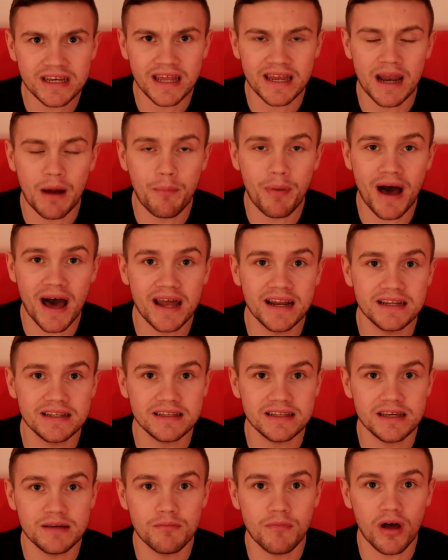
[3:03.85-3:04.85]
And
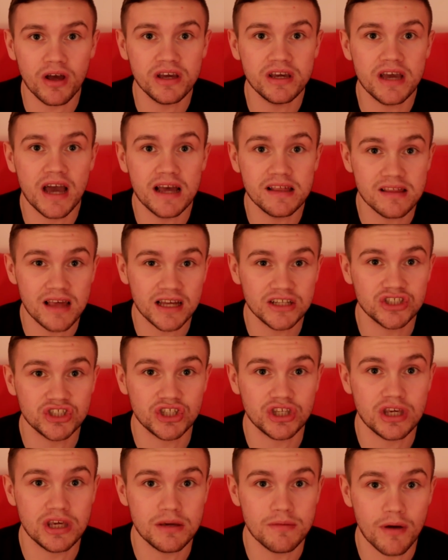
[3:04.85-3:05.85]
apparently Murty has
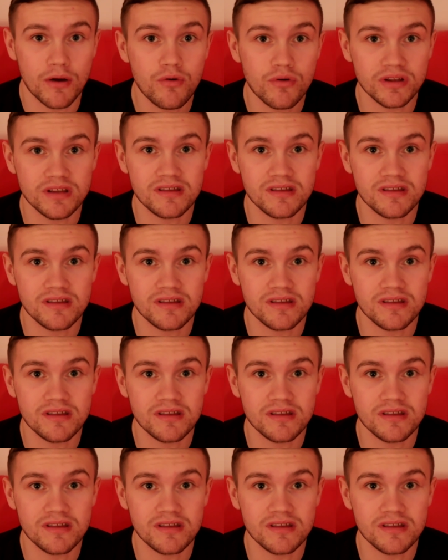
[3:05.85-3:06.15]
actually came out